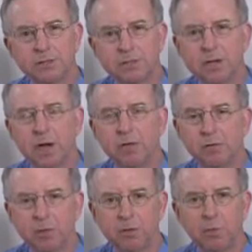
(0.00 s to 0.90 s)
that's
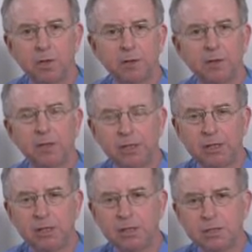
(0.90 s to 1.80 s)
documented where the
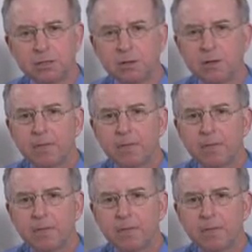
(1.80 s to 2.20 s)
leak is,